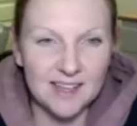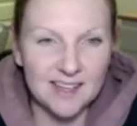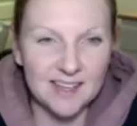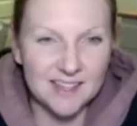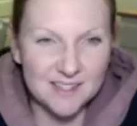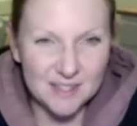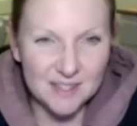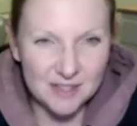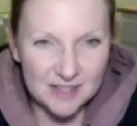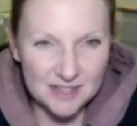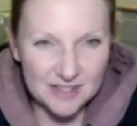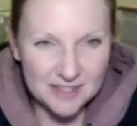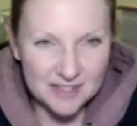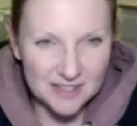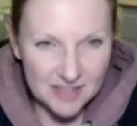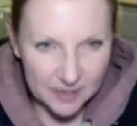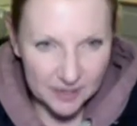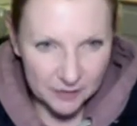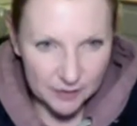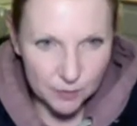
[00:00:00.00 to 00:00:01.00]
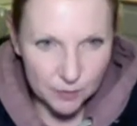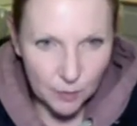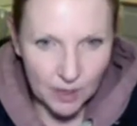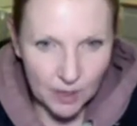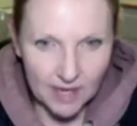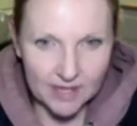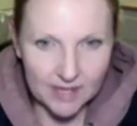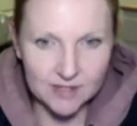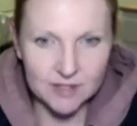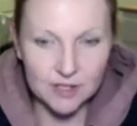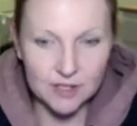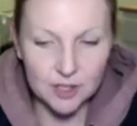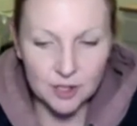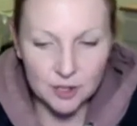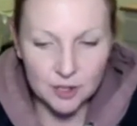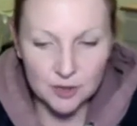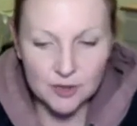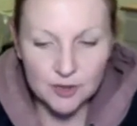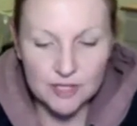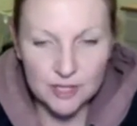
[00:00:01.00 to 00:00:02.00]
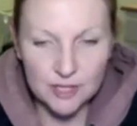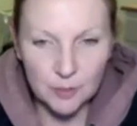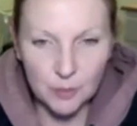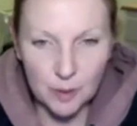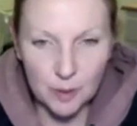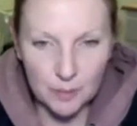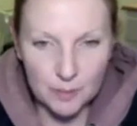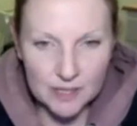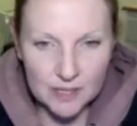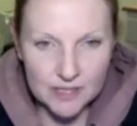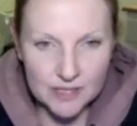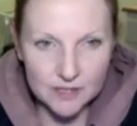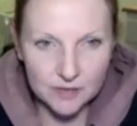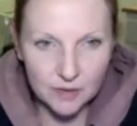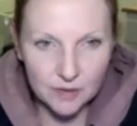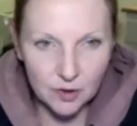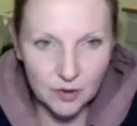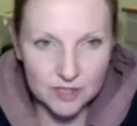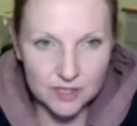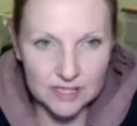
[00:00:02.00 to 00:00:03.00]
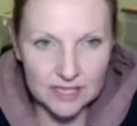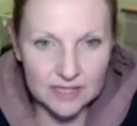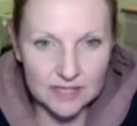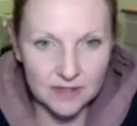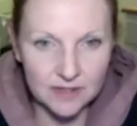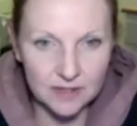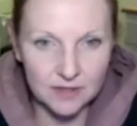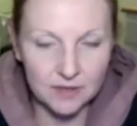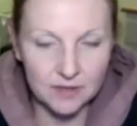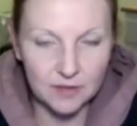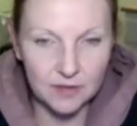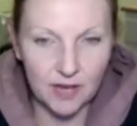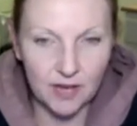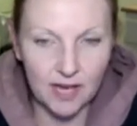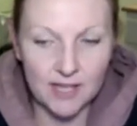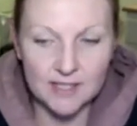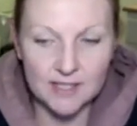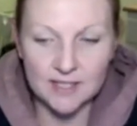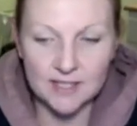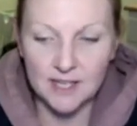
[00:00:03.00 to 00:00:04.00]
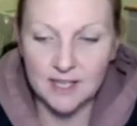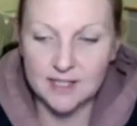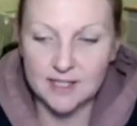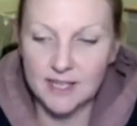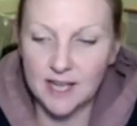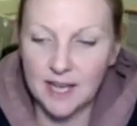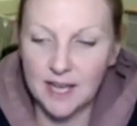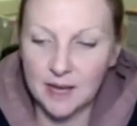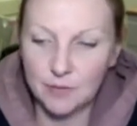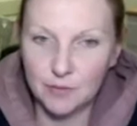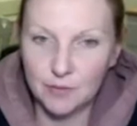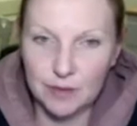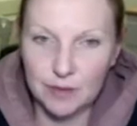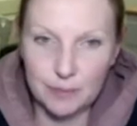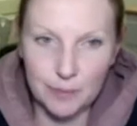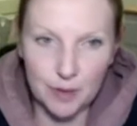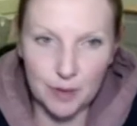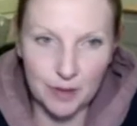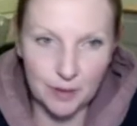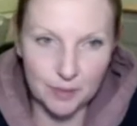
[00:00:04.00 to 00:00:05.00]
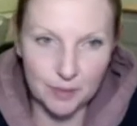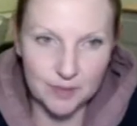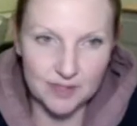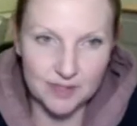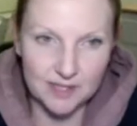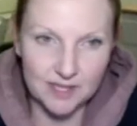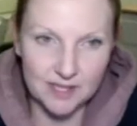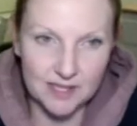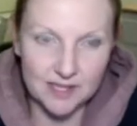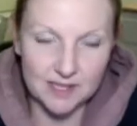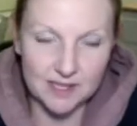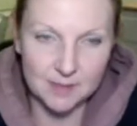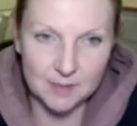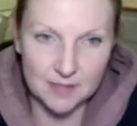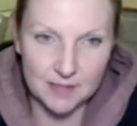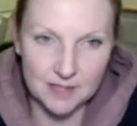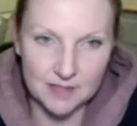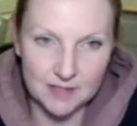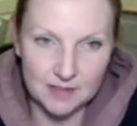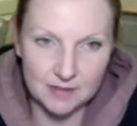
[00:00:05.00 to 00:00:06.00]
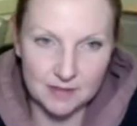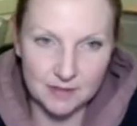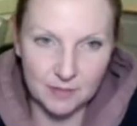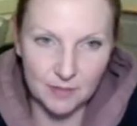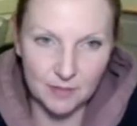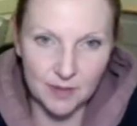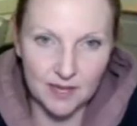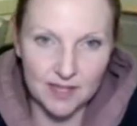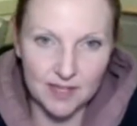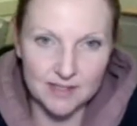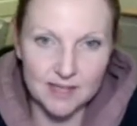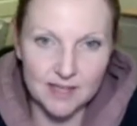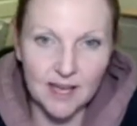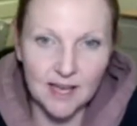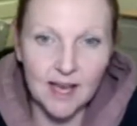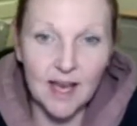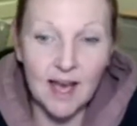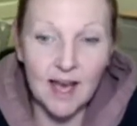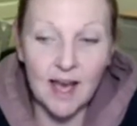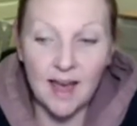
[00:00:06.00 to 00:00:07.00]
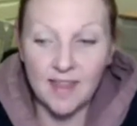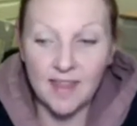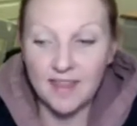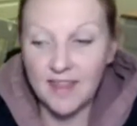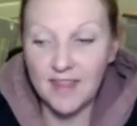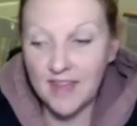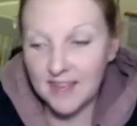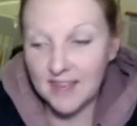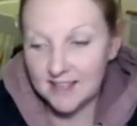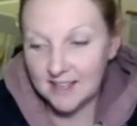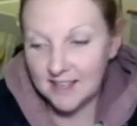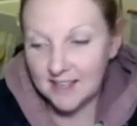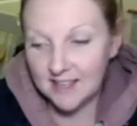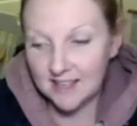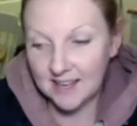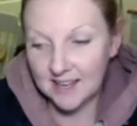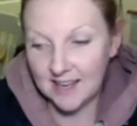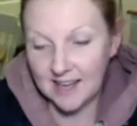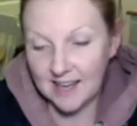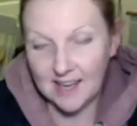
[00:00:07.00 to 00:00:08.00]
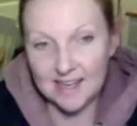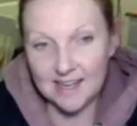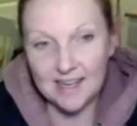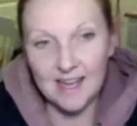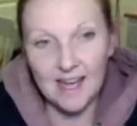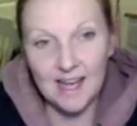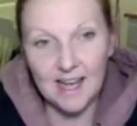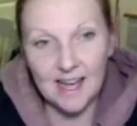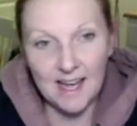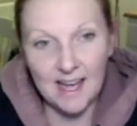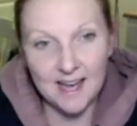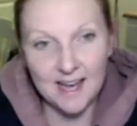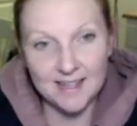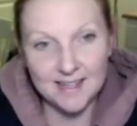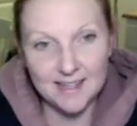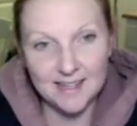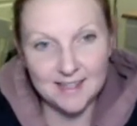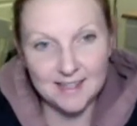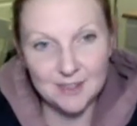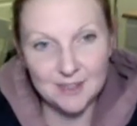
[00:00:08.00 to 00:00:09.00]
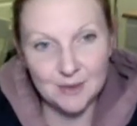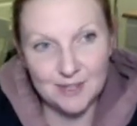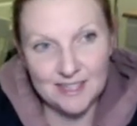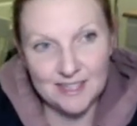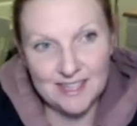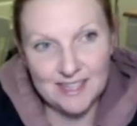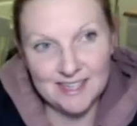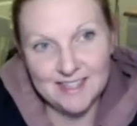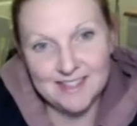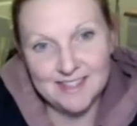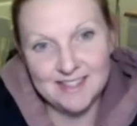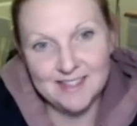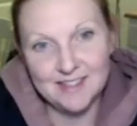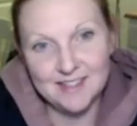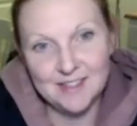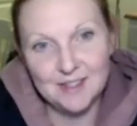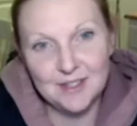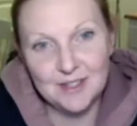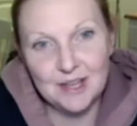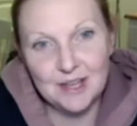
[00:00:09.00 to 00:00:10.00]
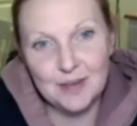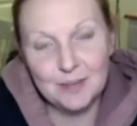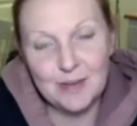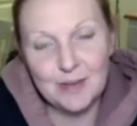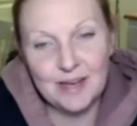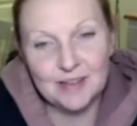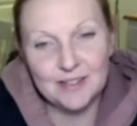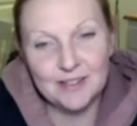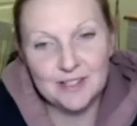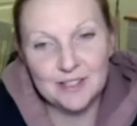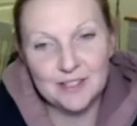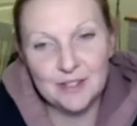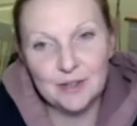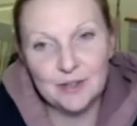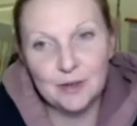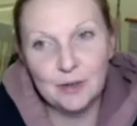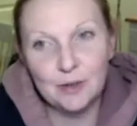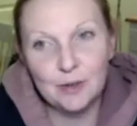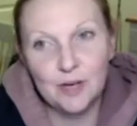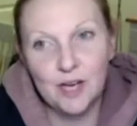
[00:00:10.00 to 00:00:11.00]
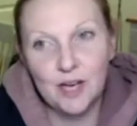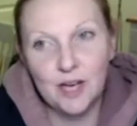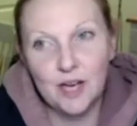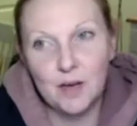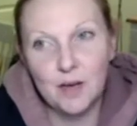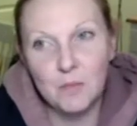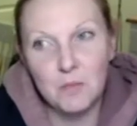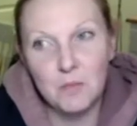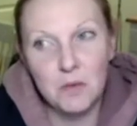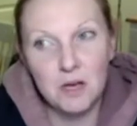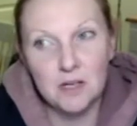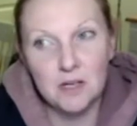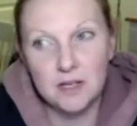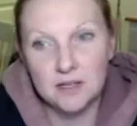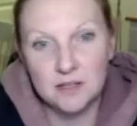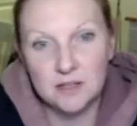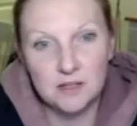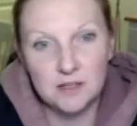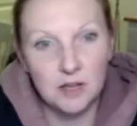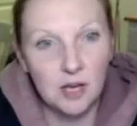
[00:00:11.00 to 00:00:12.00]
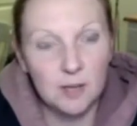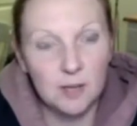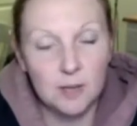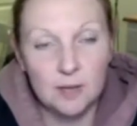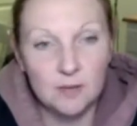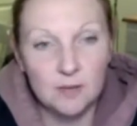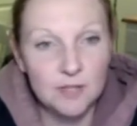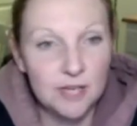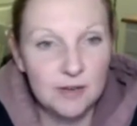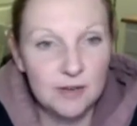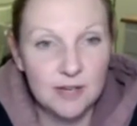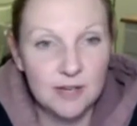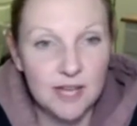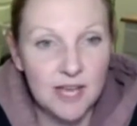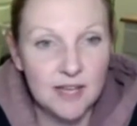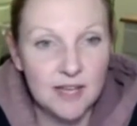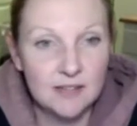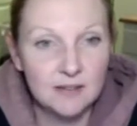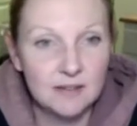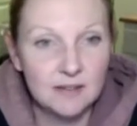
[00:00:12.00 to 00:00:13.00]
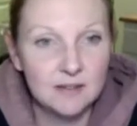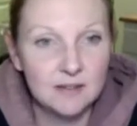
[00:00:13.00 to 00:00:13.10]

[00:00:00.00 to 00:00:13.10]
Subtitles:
So there is ways to use that one piece of content that you've created and repurpose it in as many different ways, and then again add it to a list to come back to another time and share it again